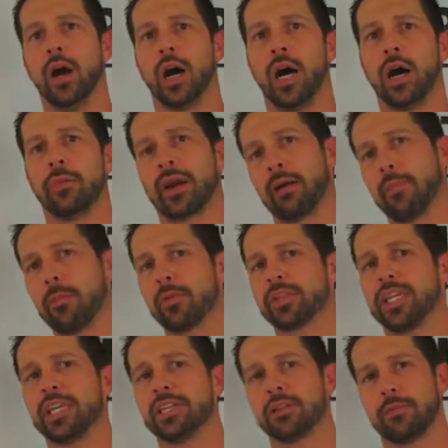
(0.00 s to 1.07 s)
But I remember
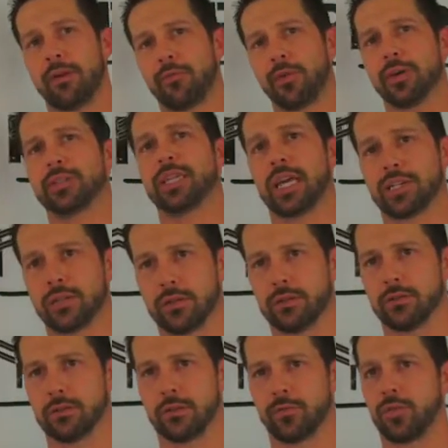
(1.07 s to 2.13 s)
teaching my first session,
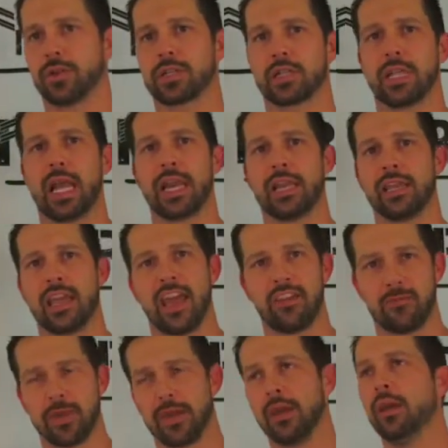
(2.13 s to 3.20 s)
the first client he
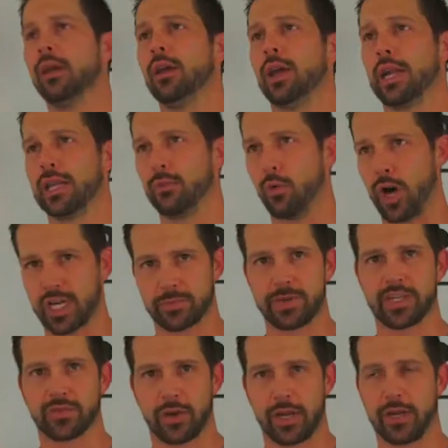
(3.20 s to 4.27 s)
gave me, and he watched
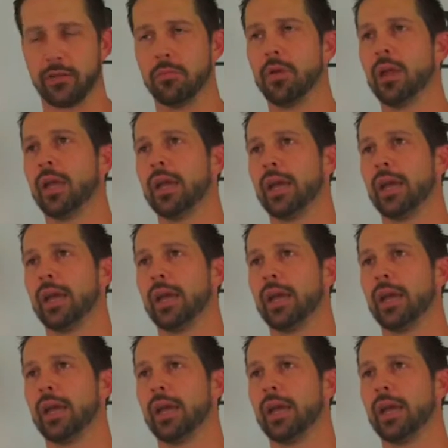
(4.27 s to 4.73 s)
me train him,